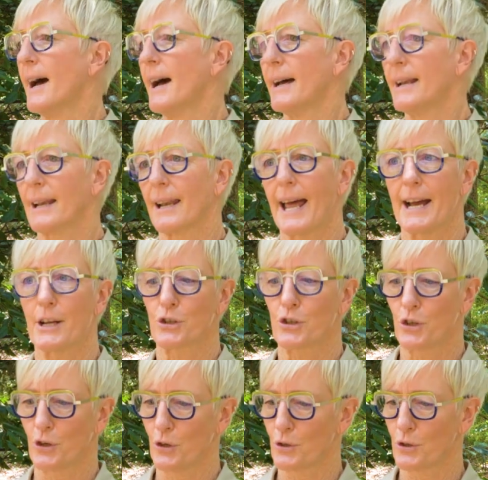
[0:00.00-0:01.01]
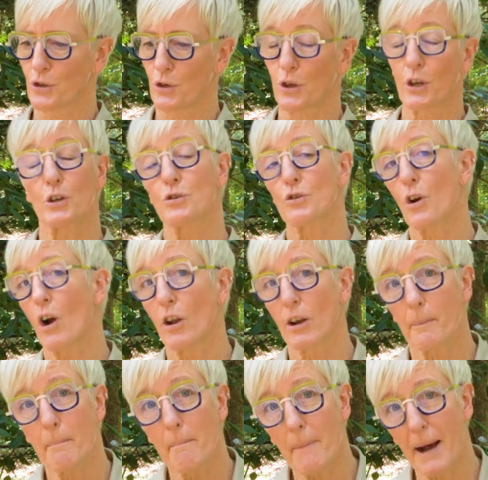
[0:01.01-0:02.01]
it allows you to control
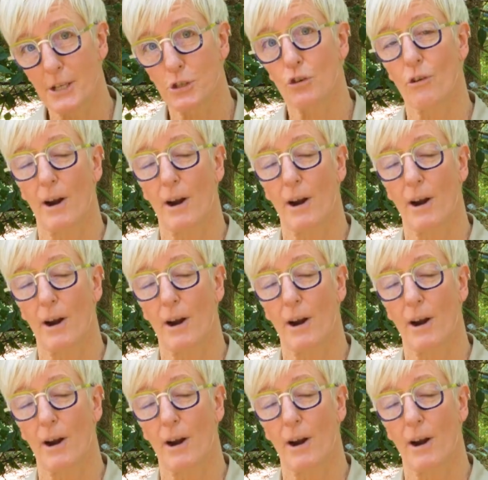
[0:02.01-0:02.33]
a much